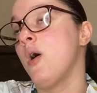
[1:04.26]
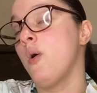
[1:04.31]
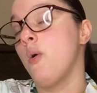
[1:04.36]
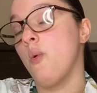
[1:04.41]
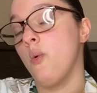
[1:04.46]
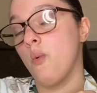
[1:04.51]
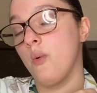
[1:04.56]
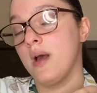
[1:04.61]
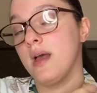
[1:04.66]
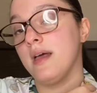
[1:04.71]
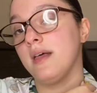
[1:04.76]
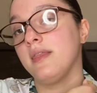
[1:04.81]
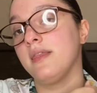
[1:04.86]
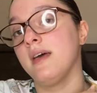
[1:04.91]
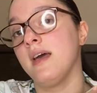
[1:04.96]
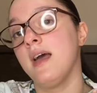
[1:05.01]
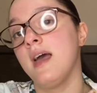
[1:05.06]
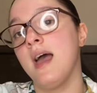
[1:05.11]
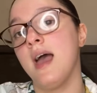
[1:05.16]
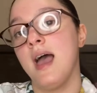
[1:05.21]
with
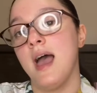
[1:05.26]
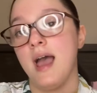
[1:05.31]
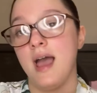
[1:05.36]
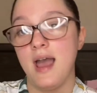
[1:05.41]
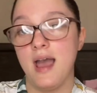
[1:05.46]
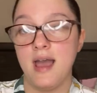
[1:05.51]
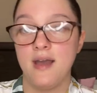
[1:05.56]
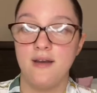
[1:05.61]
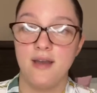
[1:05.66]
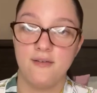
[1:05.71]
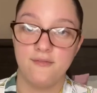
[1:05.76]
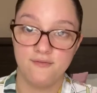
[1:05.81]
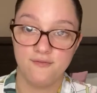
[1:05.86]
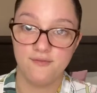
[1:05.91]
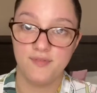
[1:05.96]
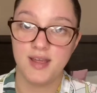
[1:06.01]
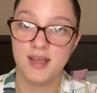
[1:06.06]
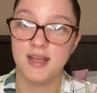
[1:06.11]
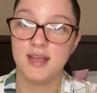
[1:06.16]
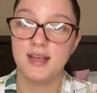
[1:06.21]

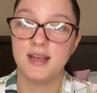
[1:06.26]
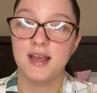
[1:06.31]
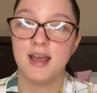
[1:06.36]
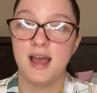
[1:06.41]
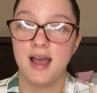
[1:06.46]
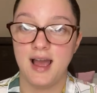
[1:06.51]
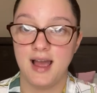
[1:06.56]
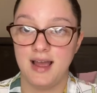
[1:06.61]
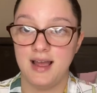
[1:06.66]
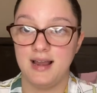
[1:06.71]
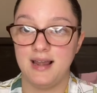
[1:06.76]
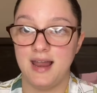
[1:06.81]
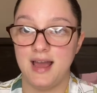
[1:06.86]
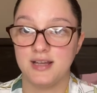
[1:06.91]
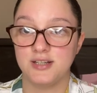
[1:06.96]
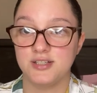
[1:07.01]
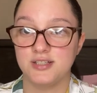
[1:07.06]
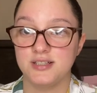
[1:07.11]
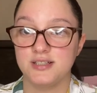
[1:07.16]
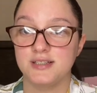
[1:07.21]
fake
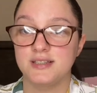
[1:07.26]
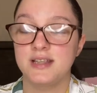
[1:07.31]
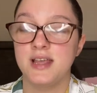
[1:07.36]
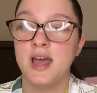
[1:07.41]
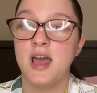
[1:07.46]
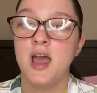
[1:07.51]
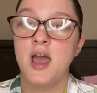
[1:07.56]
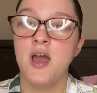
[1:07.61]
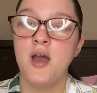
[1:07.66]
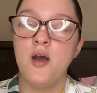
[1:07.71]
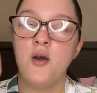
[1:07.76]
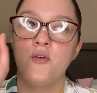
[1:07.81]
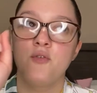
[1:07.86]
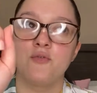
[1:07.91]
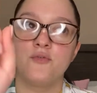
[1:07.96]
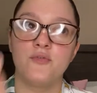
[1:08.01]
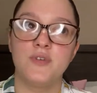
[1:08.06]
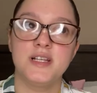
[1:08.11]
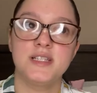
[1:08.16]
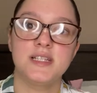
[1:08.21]
eyelashes.
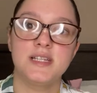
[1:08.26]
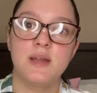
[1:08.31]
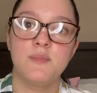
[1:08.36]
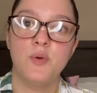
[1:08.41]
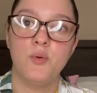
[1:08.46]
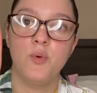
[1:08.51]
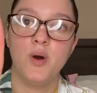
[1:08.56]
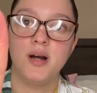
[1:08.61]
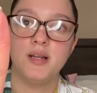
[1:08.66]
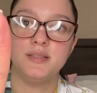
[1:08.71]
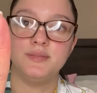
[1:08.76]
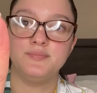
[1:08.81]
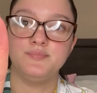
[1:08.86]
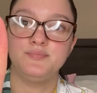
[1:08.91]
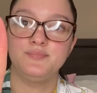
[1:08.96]
Reason number one,